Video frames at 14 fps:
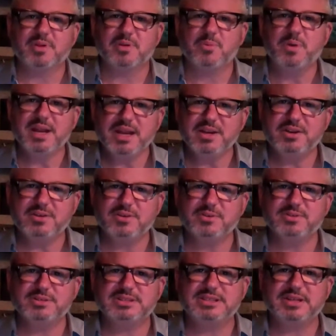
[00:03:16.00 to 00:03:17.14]
we need
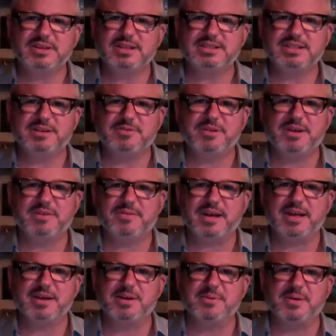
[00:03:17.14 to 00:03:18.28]
to seriously
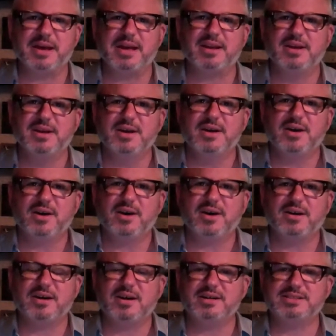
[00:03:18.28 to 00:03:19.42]
reevaluate
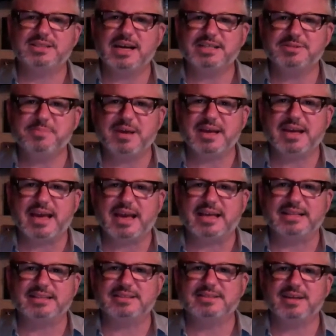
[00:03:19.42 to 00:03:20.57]
our seismic
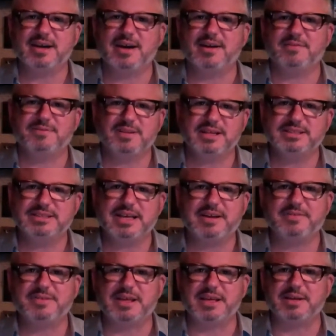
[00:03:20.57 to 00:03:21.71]
and flood
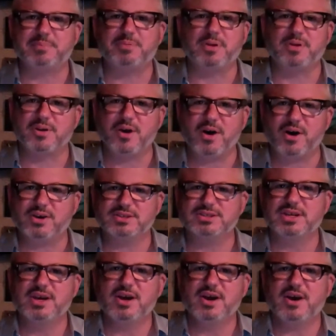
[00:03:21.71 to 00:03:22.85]
safety protocols
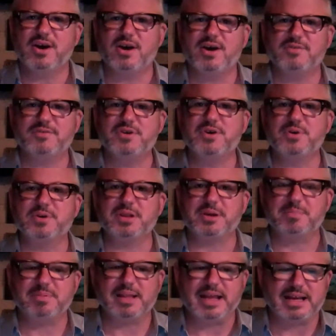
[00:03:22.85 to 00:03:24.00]
for nuclear
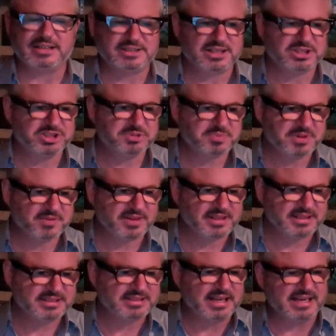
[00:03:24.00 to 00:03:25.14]
plants. She
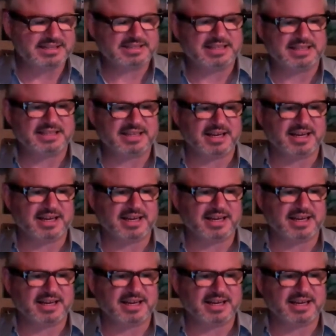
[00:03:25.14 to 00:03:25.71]
specifically says that